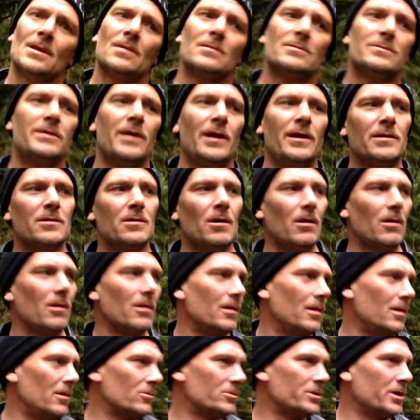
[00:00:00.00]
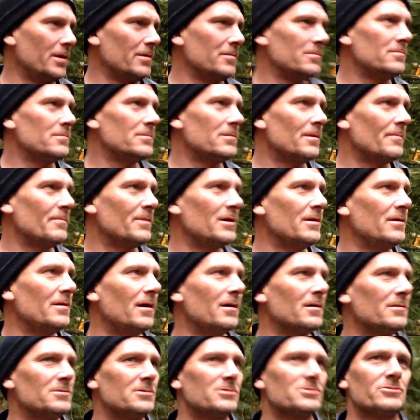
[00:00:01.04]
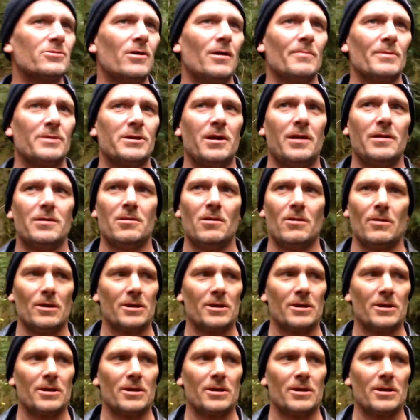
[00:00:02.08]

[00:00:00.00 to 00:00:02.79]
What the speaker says: K car, okay. Let me describe a K car.